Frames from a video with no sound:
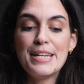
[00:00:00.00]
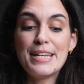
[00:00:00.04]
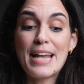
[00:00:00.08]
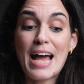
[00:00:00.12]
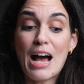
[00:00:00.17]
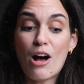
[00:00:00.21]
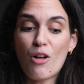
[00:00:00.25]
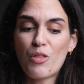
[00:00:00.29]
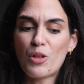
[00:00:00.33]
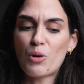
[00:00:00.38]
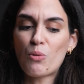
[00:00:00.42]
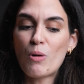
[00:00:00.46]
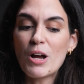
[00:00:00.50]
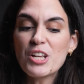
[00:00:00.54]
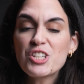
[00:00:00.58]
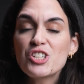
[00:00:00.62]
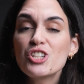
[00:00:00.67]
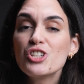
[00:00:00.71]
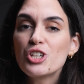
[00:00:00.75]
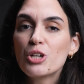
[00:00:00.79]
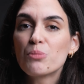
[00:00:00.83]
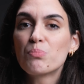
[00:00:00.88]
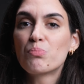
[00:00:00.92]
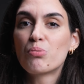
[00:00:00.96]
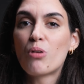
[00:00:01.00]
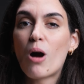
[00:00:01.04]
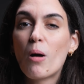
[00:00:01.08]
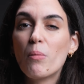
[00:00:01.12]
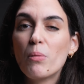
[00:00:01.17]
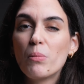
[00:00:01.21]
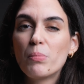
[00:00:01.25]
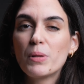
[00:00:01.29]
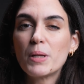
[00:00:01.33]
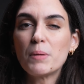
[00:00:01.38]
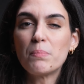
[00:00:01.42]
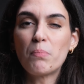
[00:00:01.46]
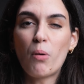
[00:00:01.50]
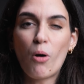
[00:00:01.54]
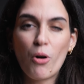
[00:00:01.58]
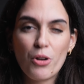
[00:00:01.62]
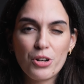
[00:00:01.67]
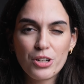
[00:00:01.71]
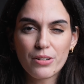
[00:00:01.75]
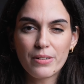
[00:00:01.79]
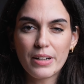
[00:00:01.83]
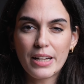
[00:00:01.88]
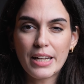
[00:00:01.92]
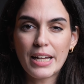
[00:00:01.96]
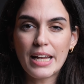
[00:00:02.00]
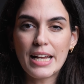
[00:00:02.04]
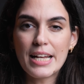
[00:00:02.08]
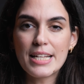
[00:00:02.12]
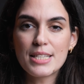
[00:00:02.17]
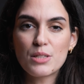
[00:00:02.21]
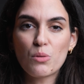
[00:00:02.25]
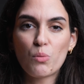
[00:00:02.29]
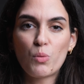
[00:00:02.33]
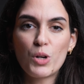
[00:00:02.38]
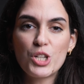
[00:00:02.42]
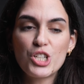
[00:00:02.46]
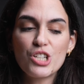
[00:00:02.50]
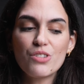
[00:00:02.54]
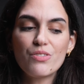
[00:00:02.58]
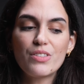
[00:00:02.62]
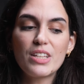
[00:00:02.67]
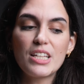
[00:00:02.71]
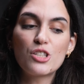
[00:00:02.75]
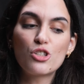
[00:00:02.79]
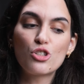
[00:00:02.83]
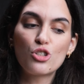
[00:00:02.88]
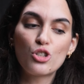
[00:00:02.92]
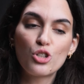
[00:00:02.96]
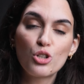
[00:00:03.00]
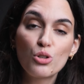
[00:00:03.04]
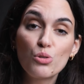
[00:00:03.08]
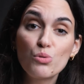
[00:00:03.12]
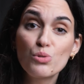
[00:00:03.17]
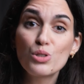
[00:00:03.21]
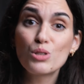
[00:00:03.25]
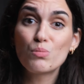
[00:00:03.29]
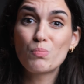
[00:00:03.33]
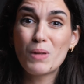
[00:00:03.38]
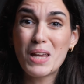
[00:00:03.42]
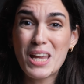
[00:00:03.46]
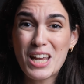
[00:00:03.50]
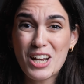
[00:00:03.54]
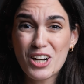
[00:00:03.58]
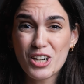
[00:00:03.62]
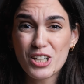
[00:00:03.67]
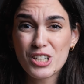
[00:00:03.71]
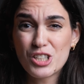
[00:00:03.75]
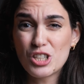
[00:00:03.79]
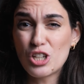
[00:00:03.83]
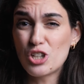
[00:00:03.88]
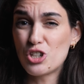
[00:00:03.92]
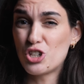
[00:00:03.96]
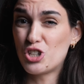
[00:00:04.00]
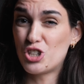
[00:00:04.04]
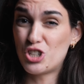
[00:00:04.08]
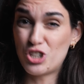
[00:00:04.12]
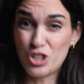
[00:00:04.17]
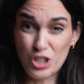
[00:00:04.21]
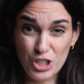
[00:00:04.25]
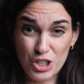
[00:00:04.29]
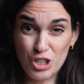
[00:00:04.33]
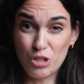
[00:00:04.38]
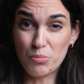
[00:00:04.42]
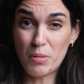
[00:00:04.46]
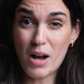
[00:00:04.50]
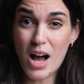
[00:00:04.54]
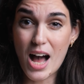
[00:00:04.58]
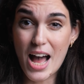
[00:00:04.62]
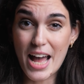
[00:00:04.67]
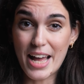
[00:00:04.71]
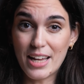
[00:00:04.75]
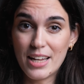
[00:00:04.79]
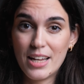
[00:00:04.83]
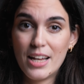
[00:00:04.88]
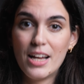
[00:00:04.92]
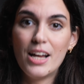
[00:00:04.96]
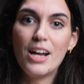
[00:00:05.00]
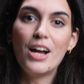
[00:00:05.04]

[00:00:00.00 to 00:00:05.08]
Now, the question you're probably pondering is which of these two speakers should you buy?